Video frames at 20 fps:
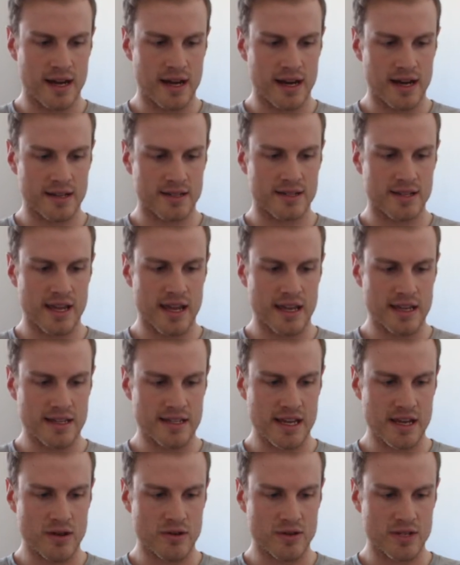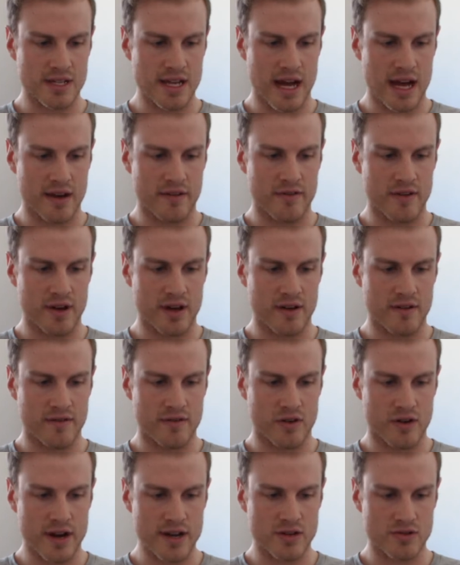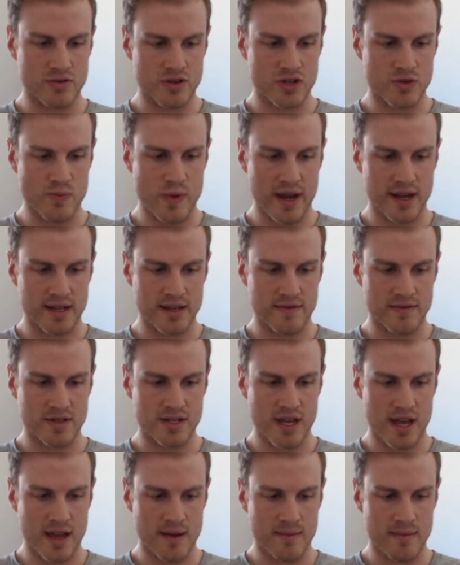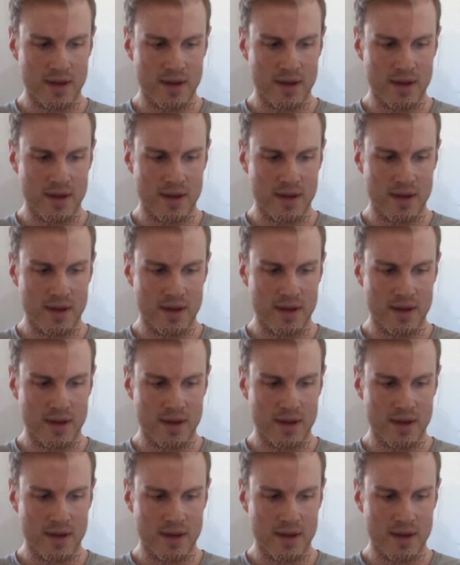see who starred for each respective team.